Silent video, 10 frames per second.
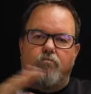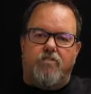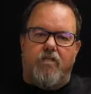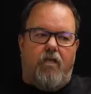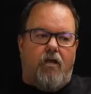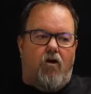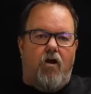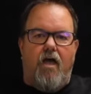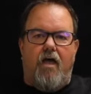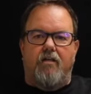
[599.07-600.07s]
seeing our
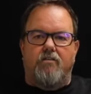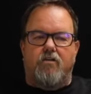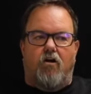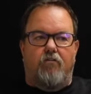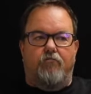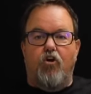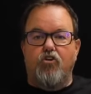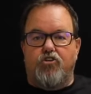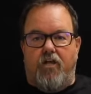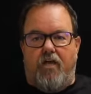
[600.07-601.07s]
ads, our
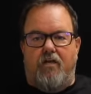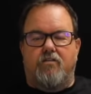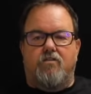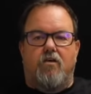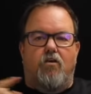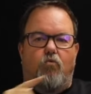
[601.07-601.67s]
conversion ads,